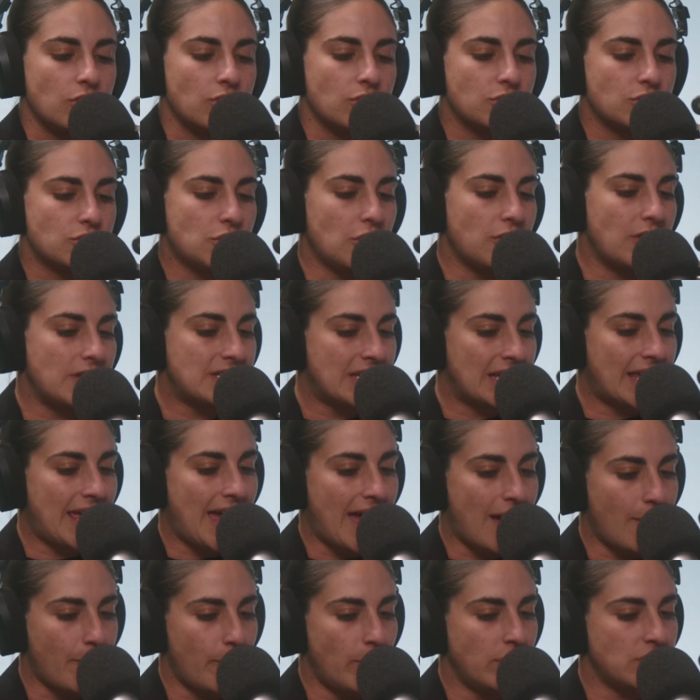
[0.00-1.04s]
So these
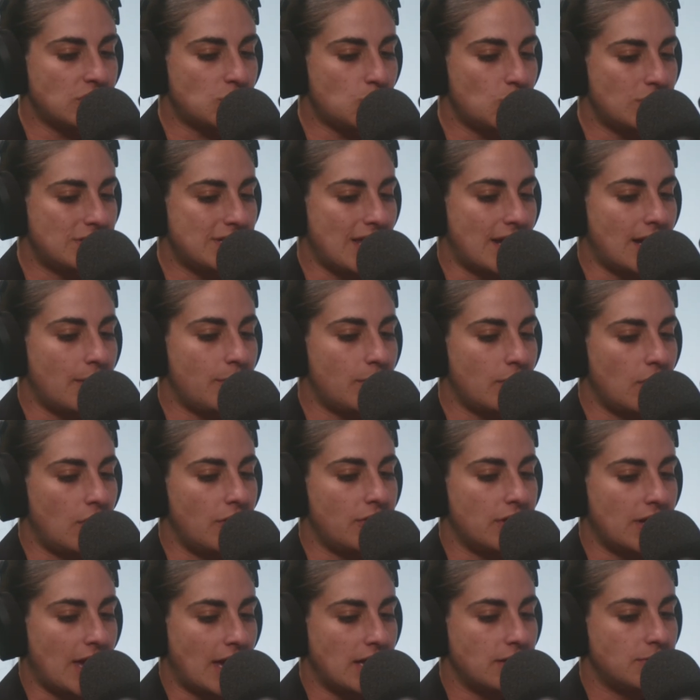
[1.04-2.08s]
encampments were set up
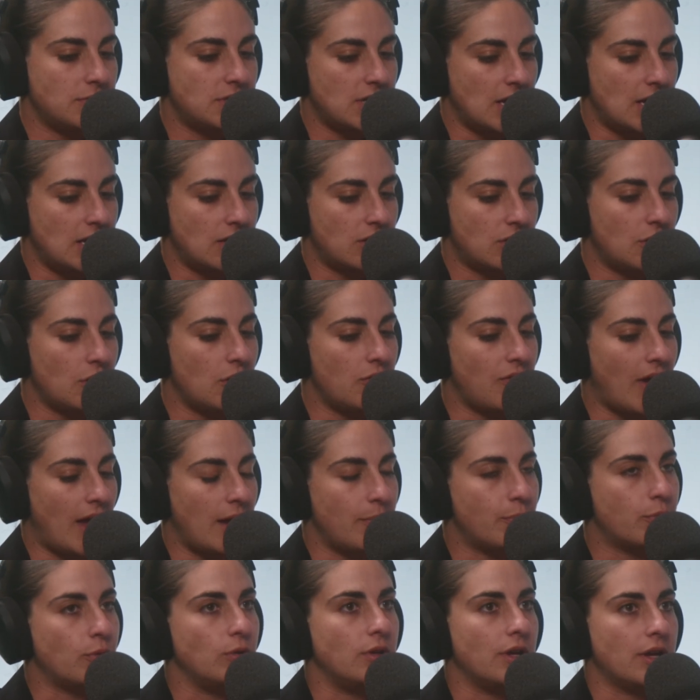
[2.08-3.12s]
on the 18th of
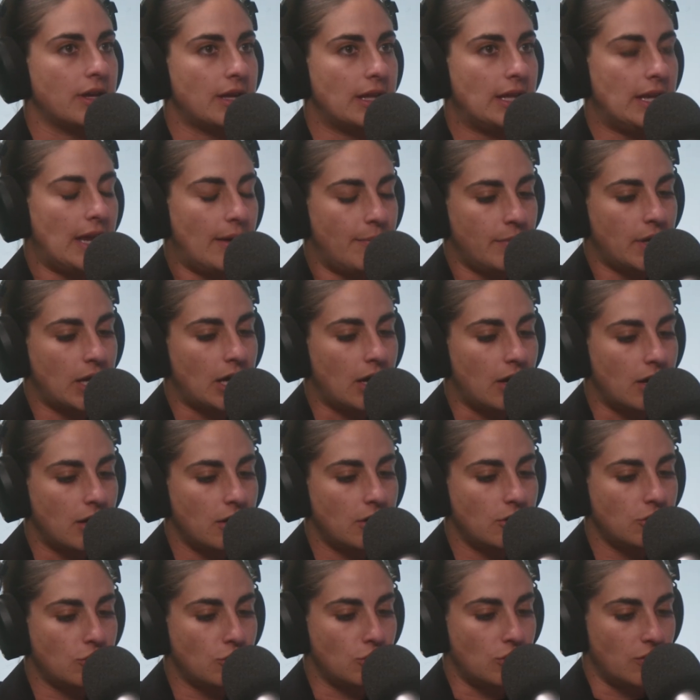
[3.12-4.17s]
April at
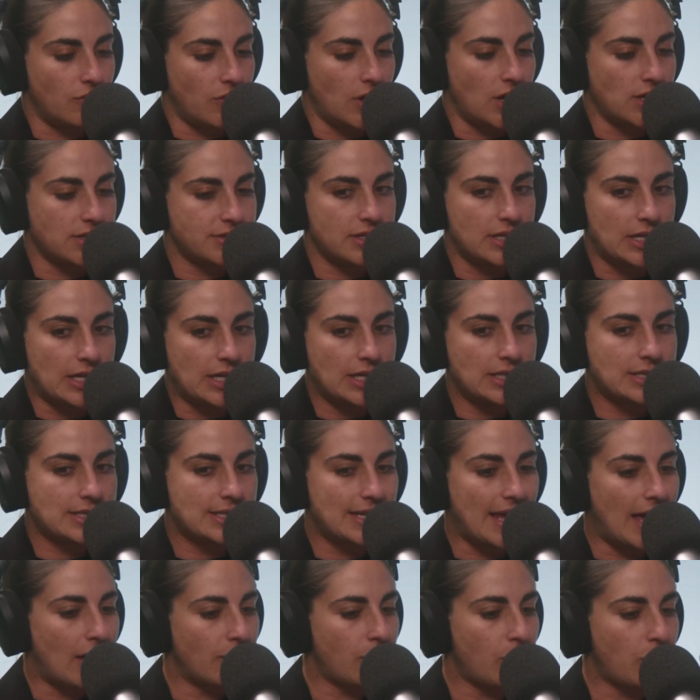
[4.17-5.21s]
Columbia University.
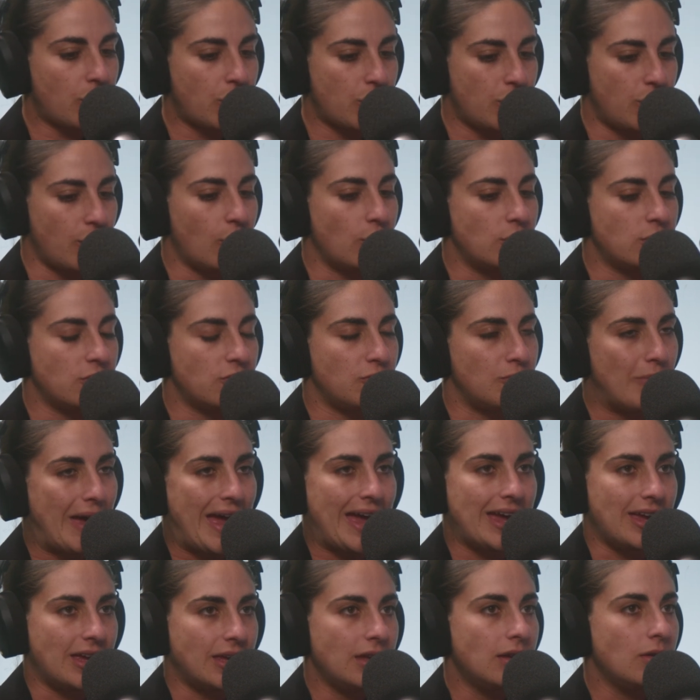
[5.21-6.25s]
It's now the 3rd of
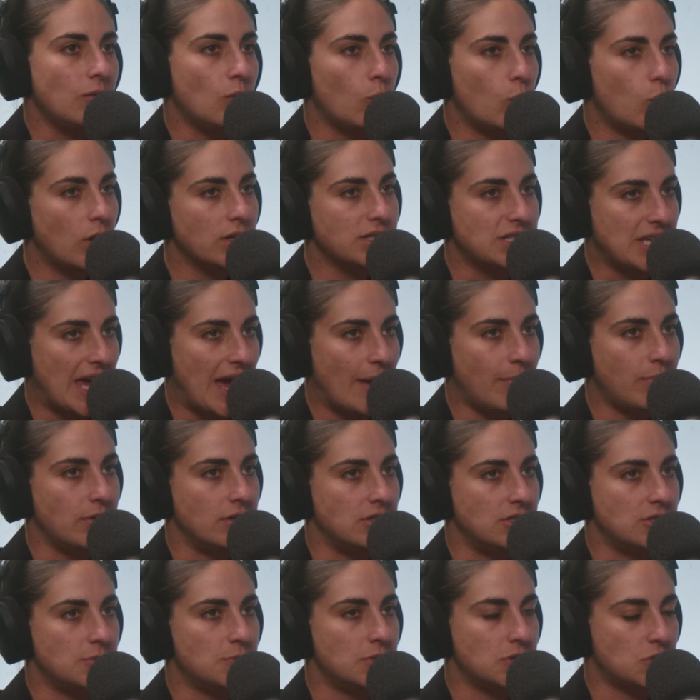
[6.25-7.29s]
May. What's
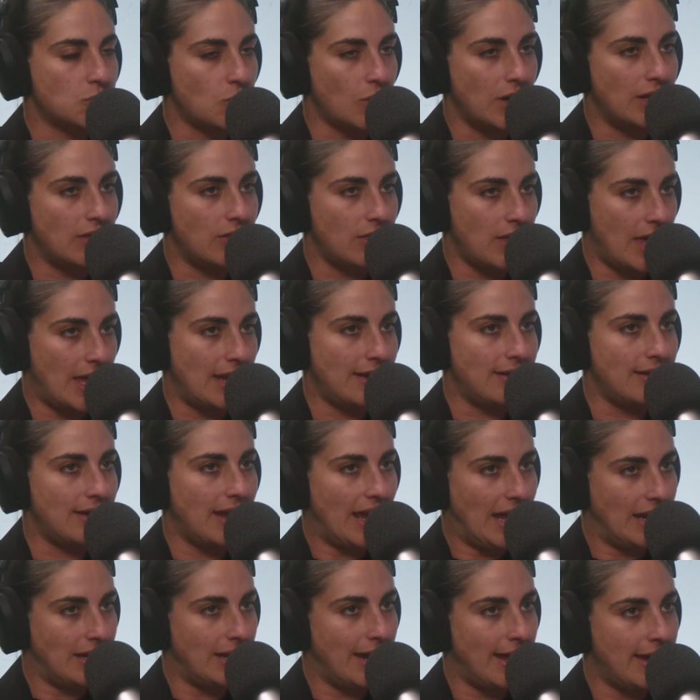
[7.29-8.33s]
happened between then
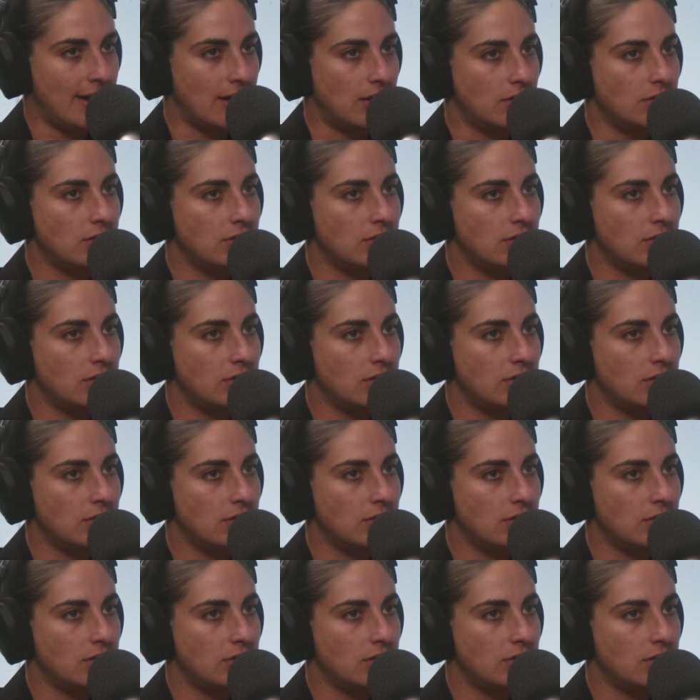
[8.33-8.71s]
and now?